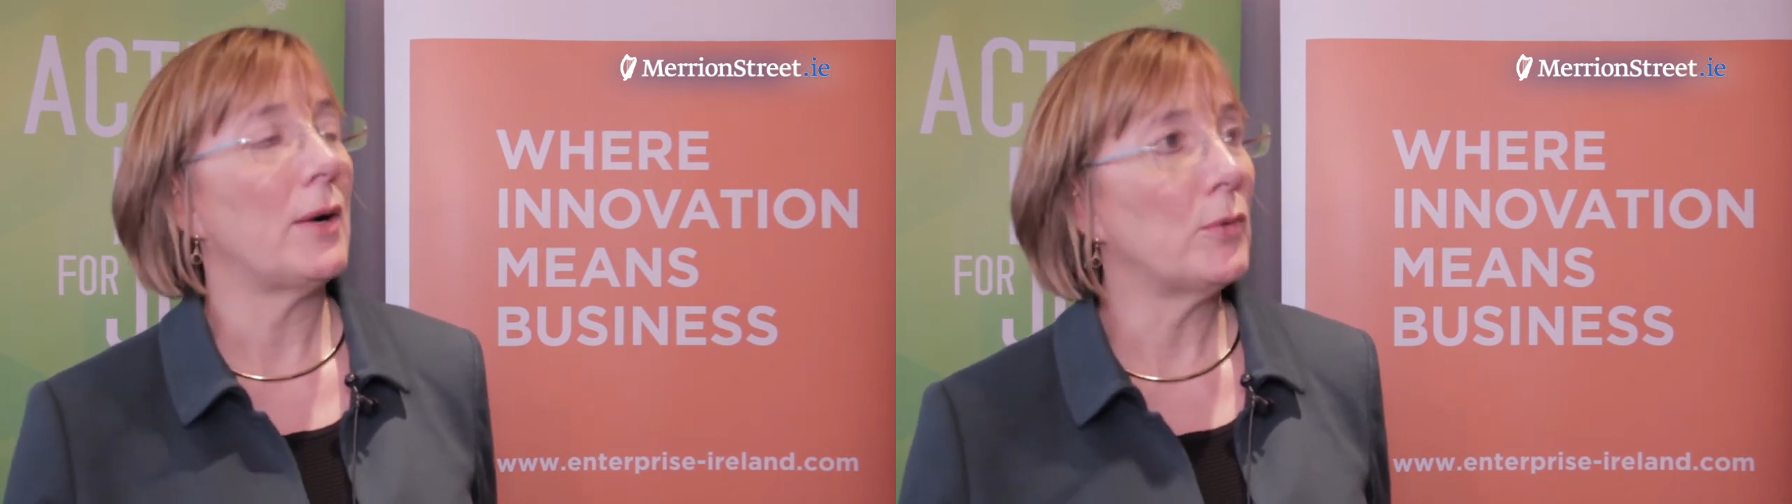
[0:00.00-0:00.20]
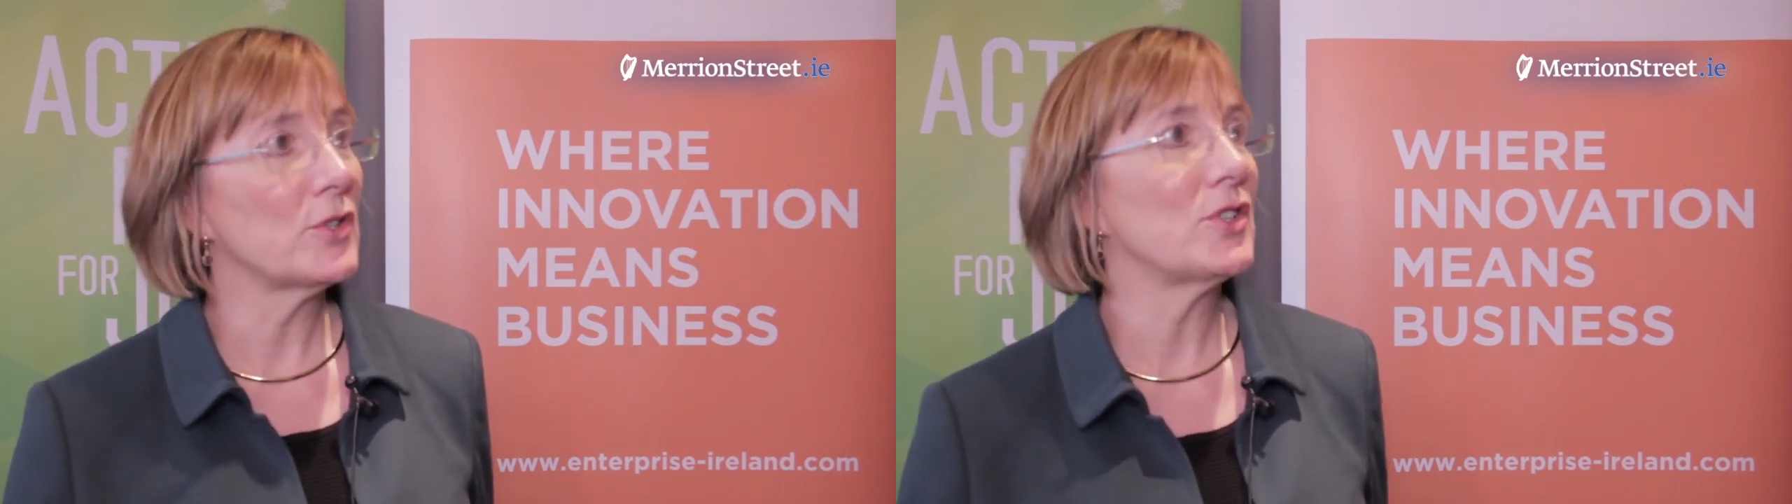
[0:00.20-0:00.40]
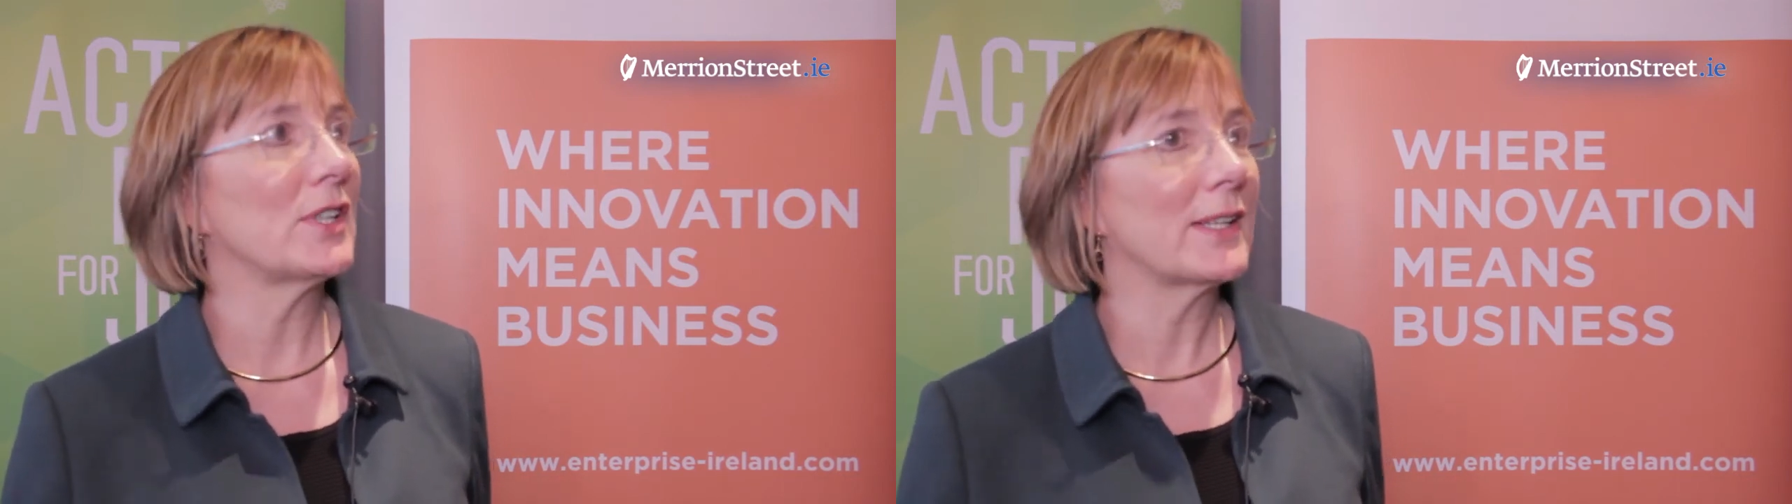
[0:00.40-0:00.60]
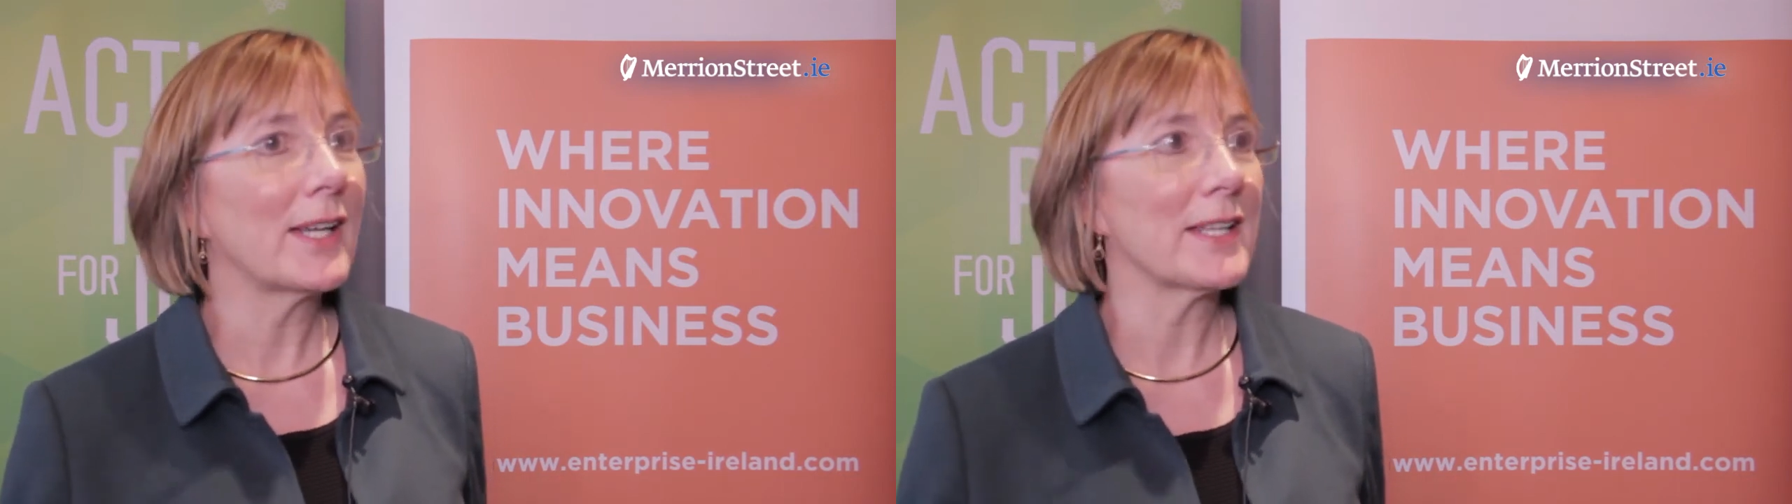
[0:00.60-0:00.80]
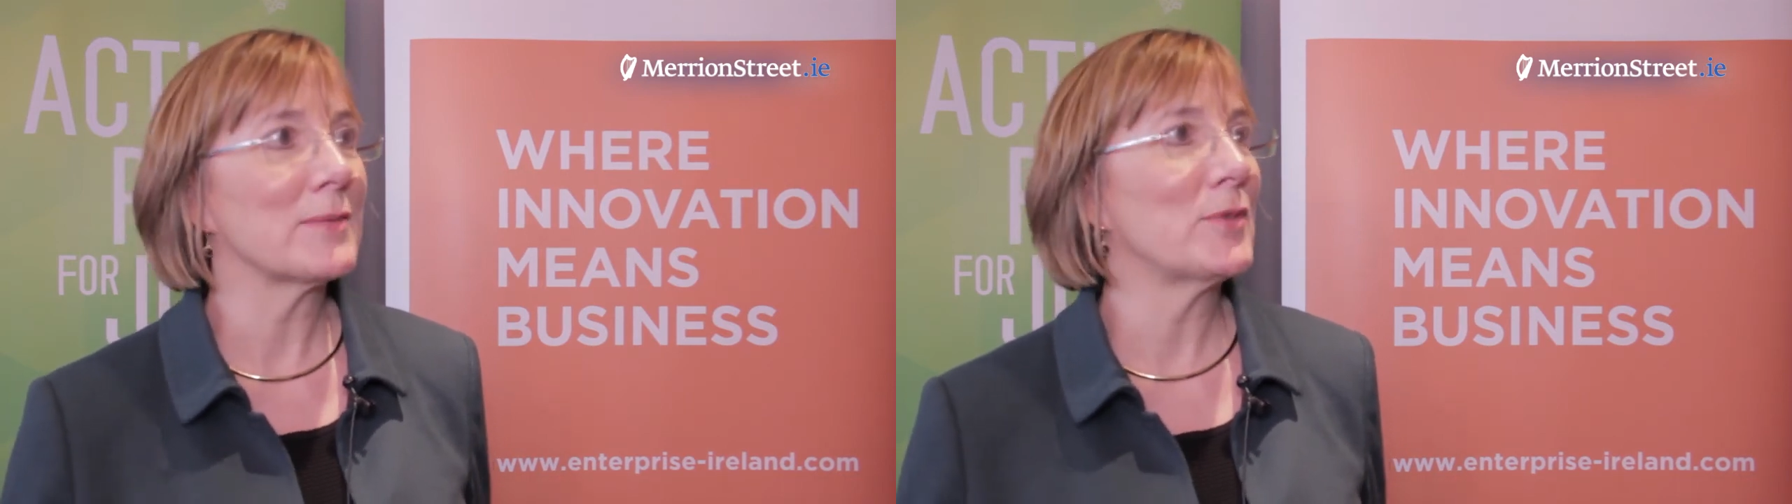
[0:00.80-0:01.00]
and once you
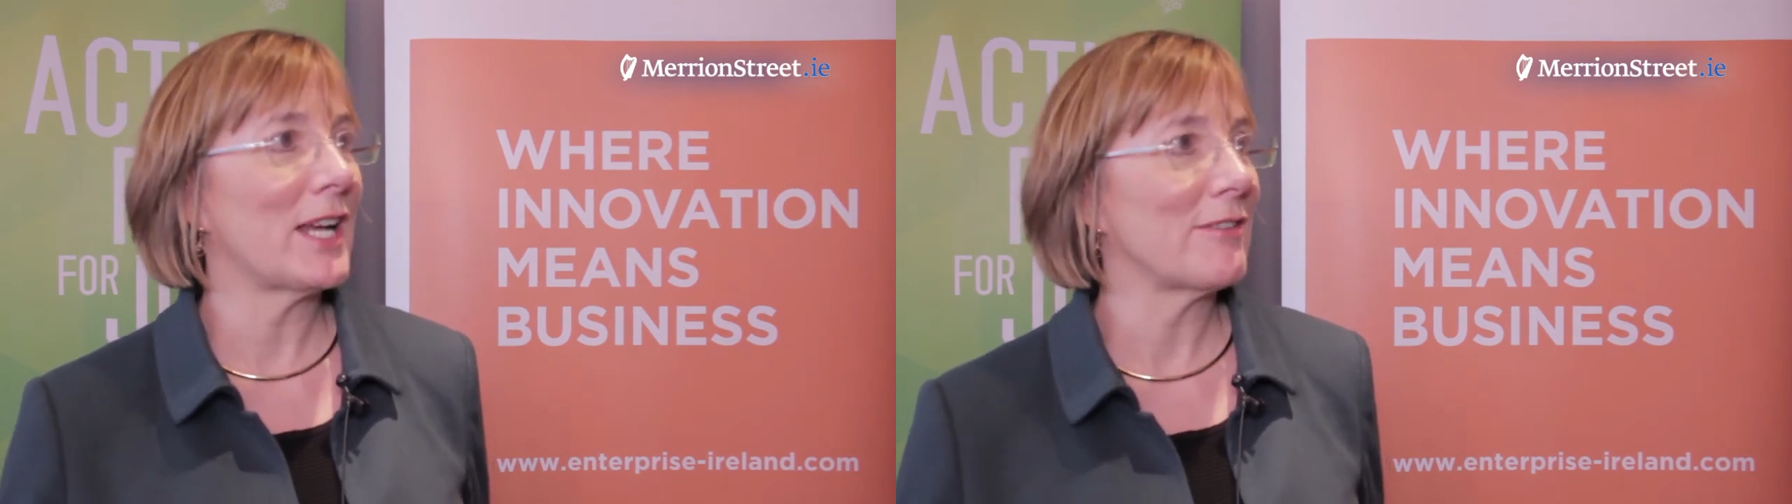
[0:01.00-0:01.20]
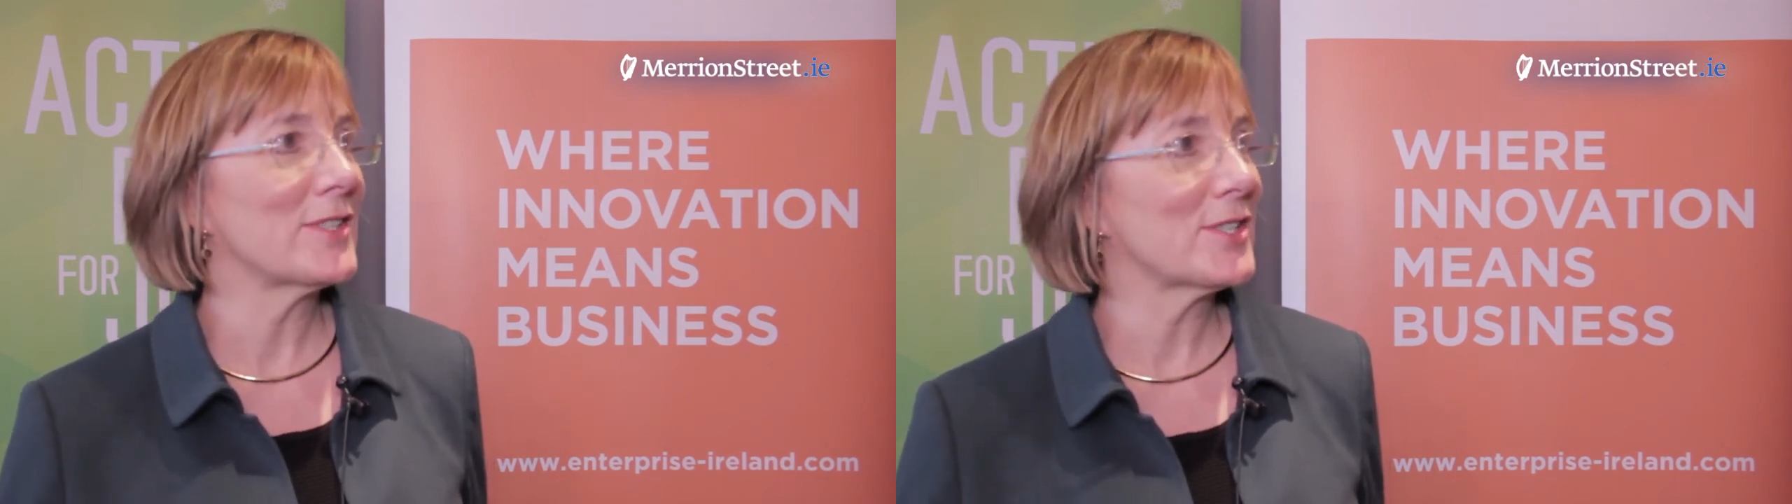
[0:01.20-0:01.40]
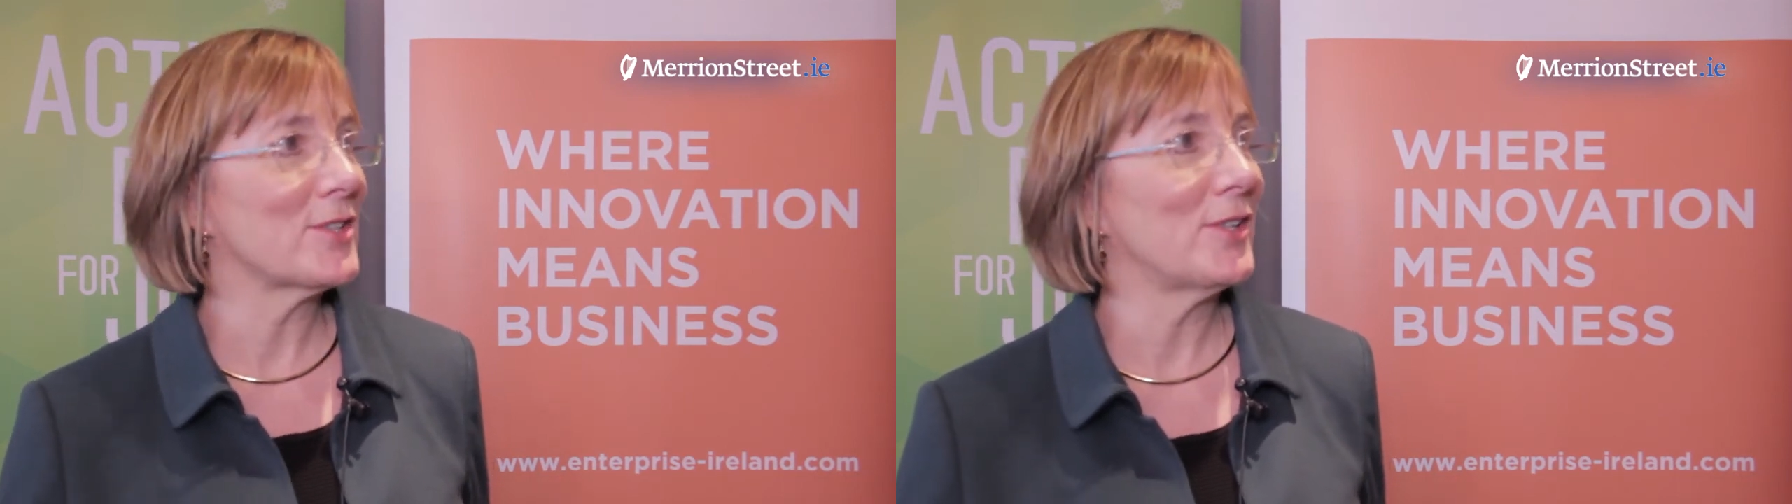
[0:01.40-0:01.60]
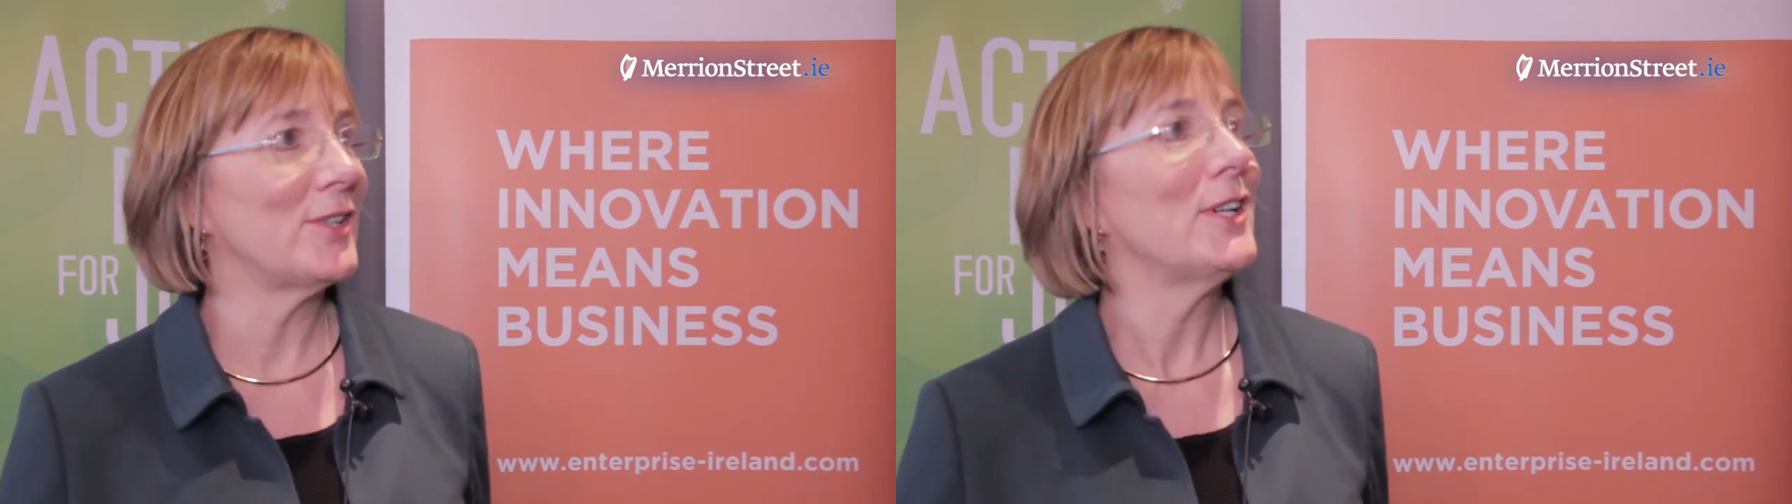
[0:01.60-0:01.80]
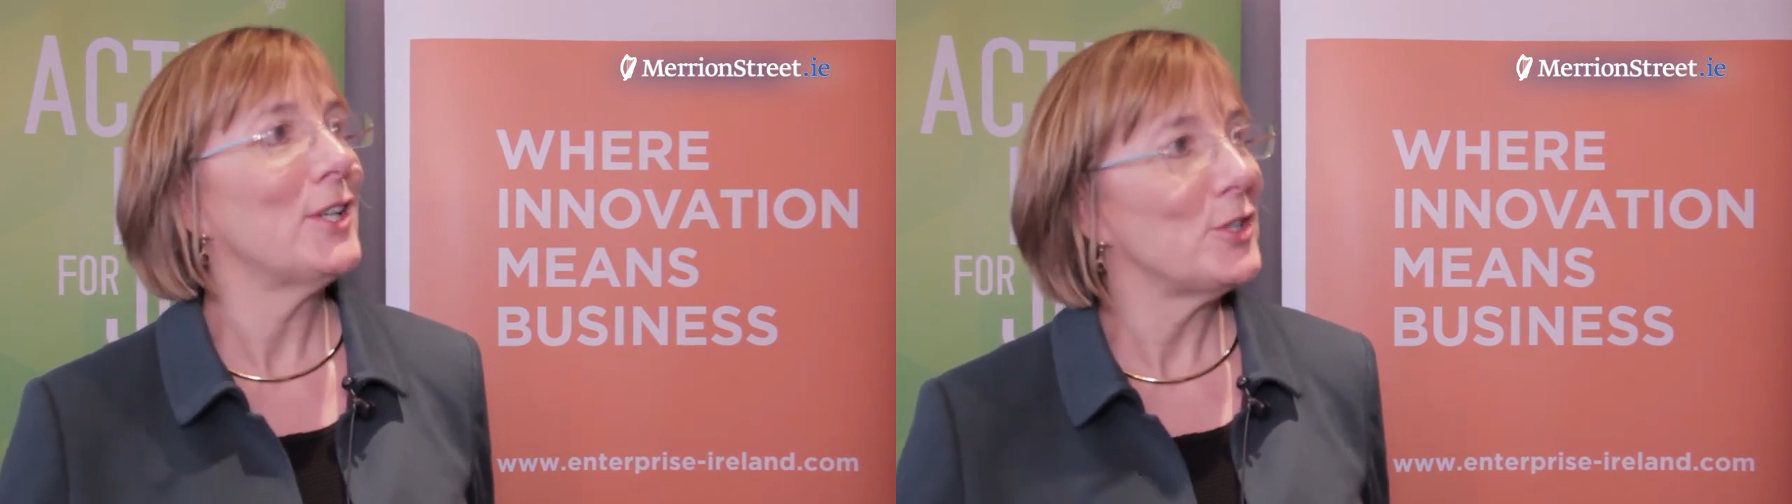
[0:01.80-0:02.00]
get them on Irish soil,